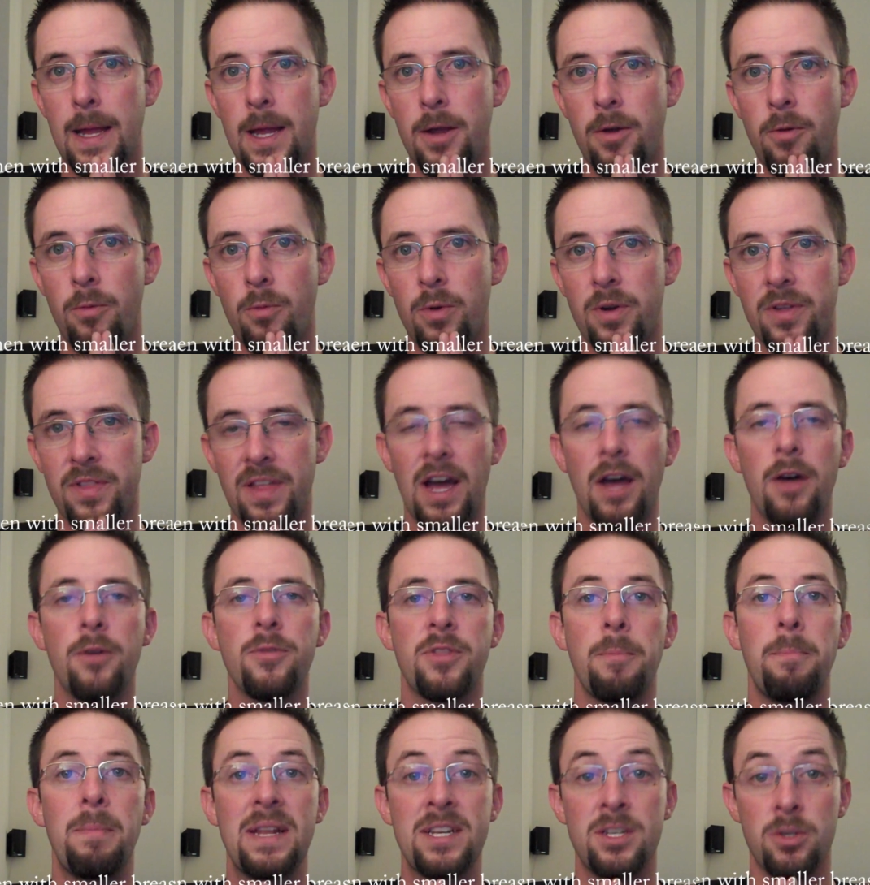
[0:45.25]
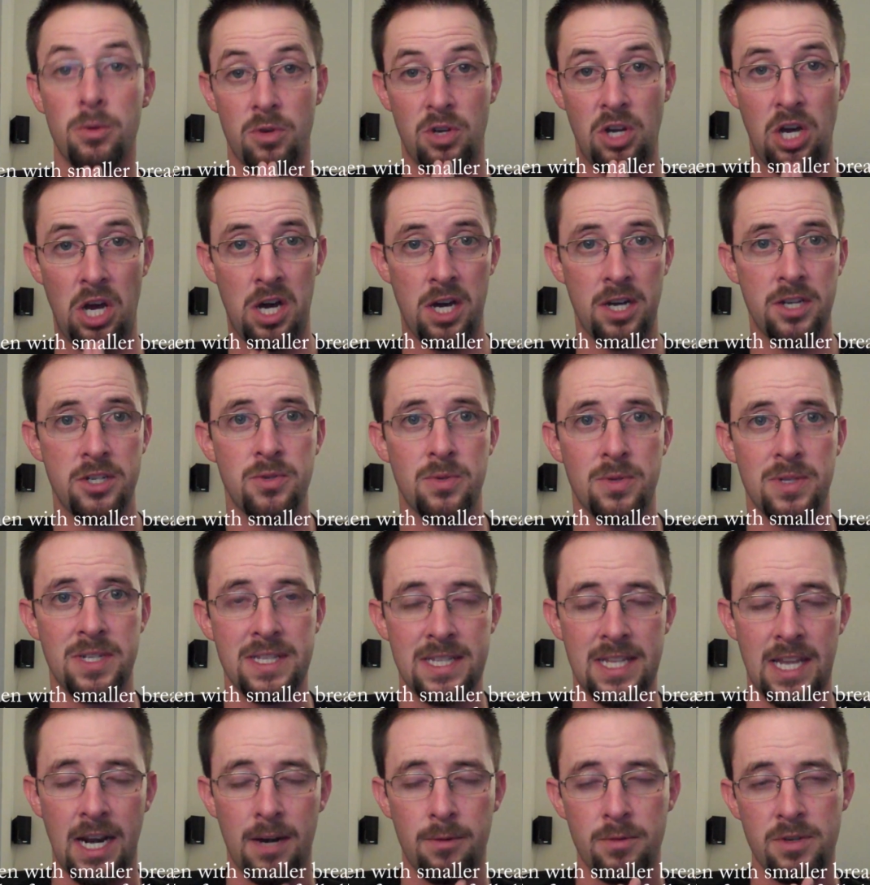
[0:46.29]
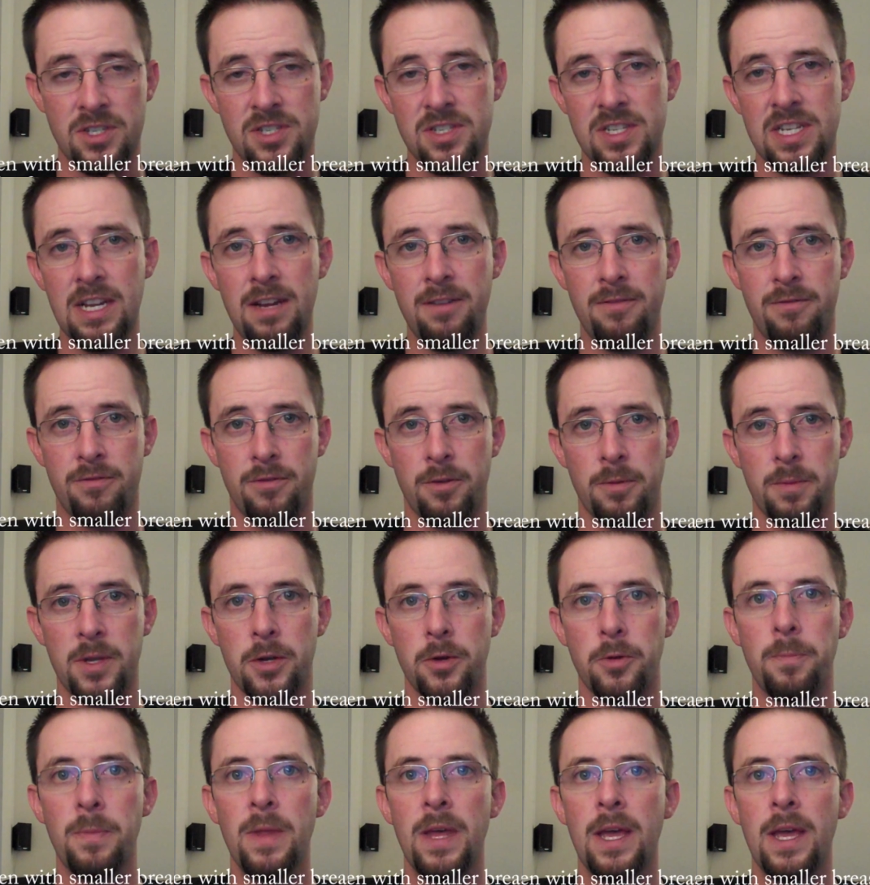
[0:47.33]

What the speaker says: without the mental cudgeling that I received from you,